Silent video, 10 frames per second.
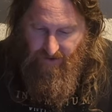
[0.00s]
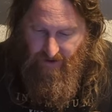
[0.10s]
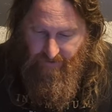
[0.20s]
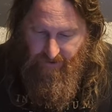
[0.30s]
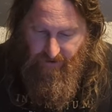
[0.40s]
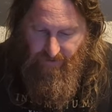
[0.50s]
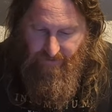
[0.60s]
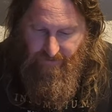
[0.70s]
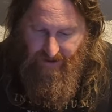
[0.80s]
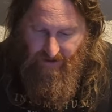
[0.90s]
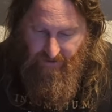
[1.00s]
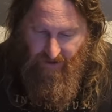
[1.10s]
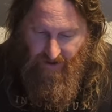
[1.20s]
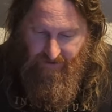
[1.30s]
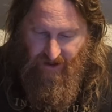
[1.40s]
of La Chouffe beers
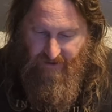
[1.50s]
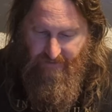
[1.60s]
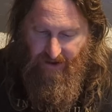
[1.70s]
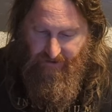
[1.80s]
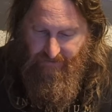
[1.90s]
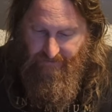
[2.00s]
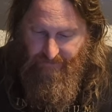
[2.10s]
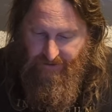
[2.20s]
outside of Belgium.